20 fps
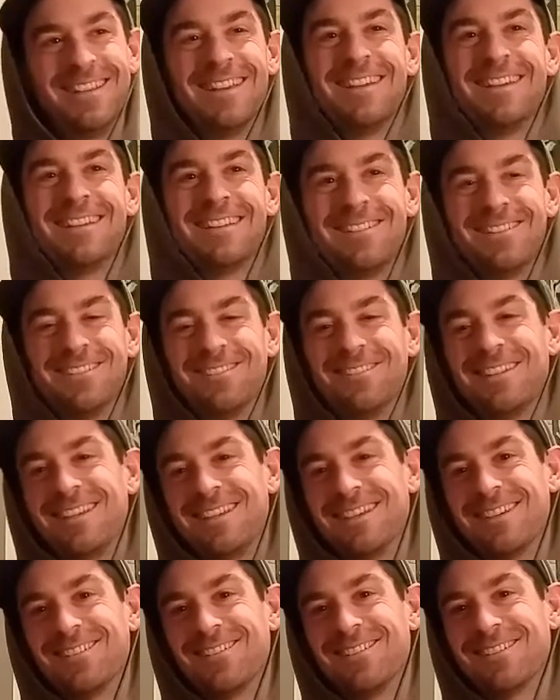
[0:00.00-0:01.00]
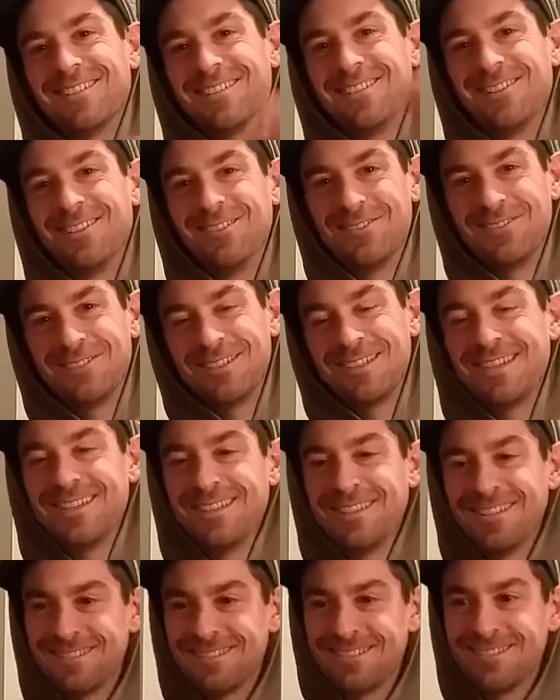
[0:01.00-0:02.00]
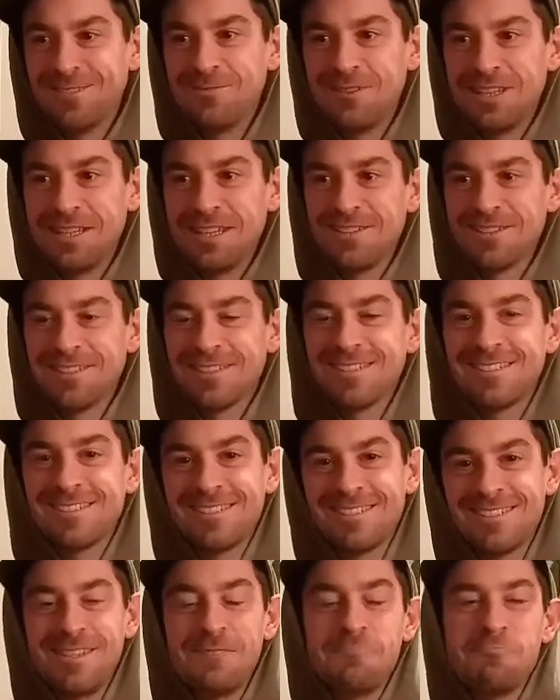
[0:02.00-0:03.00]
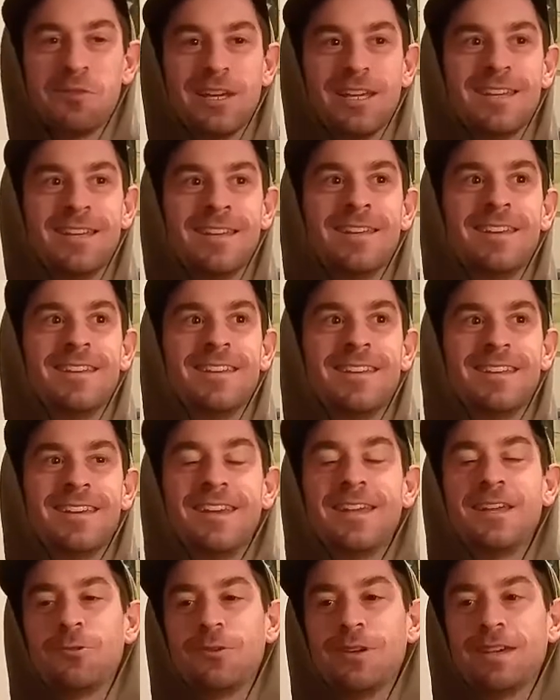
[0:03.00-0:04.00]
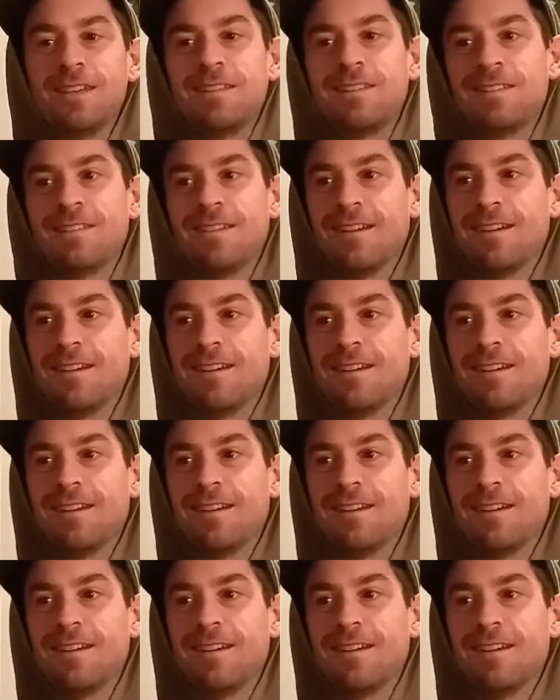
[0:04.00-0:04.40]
to a video, or hopefully somebody else is listening, but anyways,